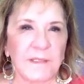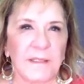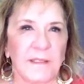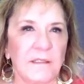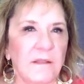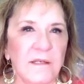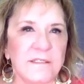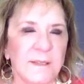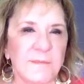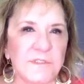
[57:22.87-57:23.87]
And a lot of
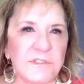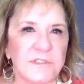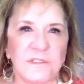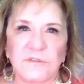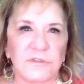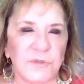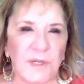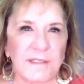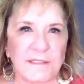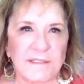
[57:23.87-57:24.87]
times it's just that they're
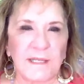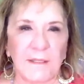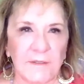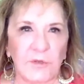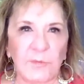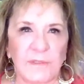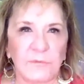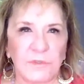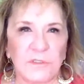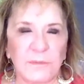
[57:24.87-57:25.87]
trying to say hello, but
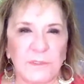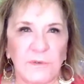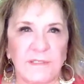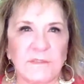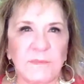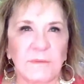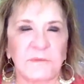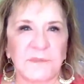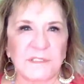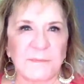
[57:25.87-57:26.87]
wouldn't it be great to be able
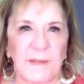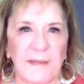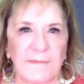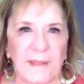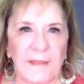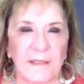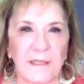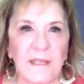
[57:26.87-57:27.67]
to expand that?